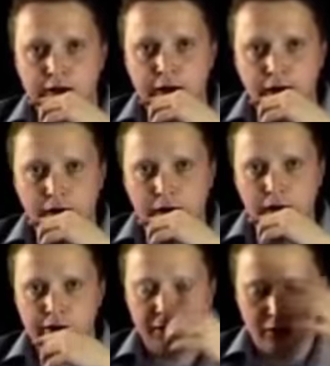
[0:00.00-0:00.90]
So
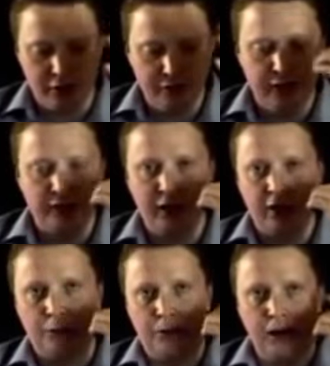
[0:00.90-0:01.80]
this is the kind of effect
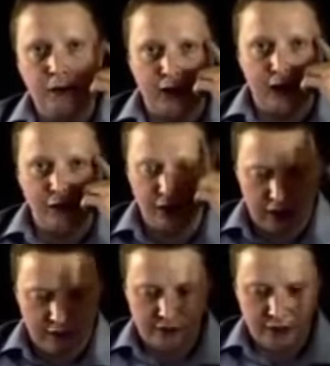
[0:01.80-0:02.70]
Tal's play would have. He
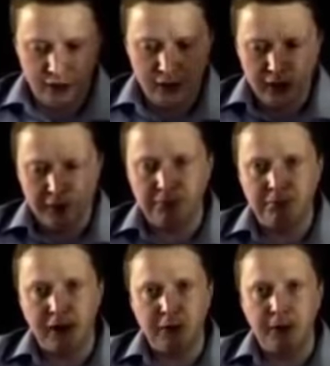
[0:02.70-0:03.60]
could actually
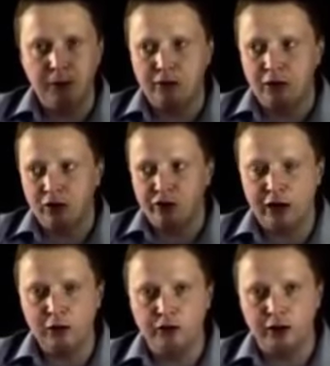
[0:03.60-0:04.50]
make people start
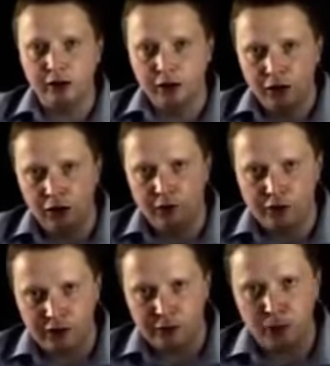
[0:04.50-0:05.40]
shouting on the
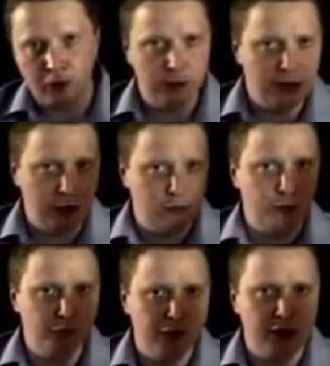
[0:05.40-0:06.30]
chessboard. I mean, how
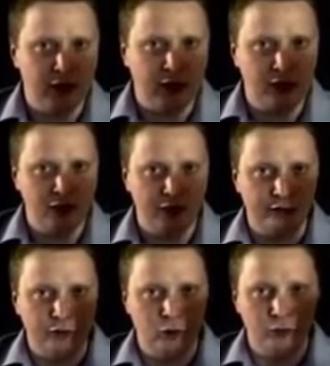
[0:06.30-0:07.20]
often do you get that in a
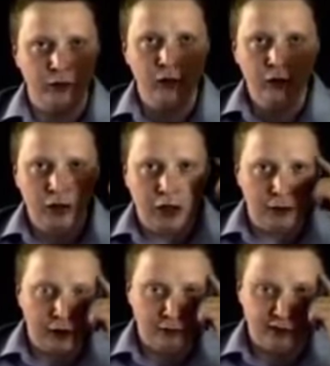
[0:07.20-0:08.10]
chess tournament? I
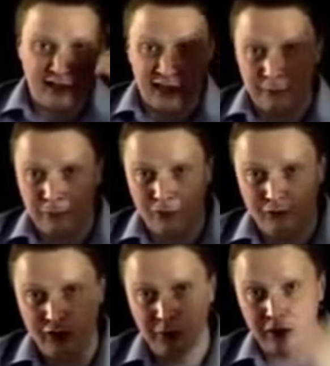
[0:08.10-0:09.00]
mean, I haven't seen that happen
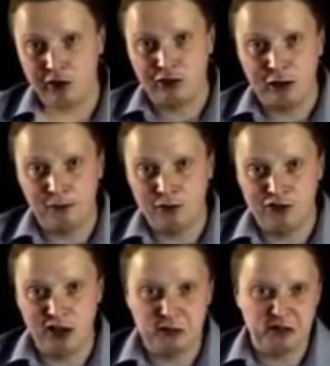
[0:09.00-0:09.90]
often. The British
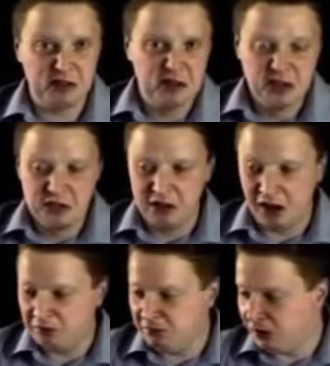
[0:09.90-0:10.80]
Championships,
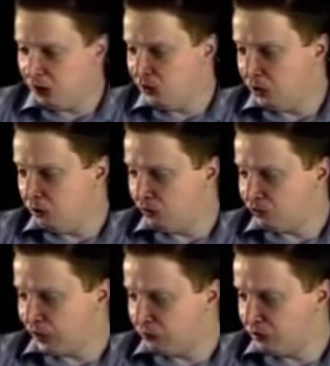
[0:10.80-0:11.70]
no, heard no one
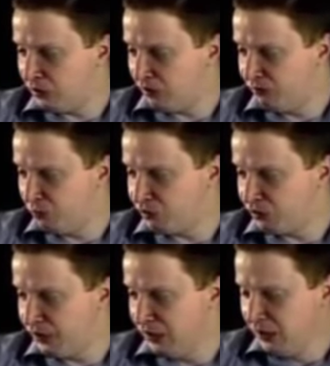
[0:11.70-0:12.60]
shouting,
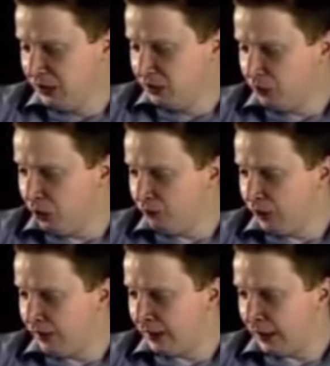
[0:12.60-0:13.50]
unfortunately. Not over
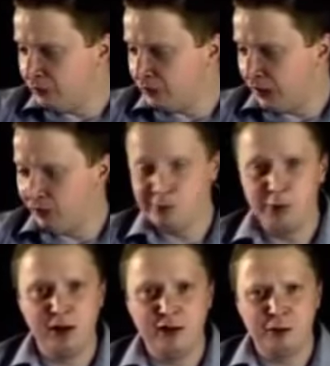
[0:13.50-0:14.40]
any of the games now. This is
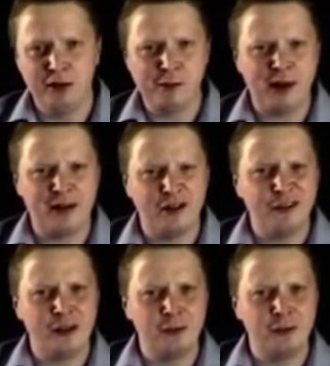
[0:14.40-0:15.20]
what we need to bring back, I think.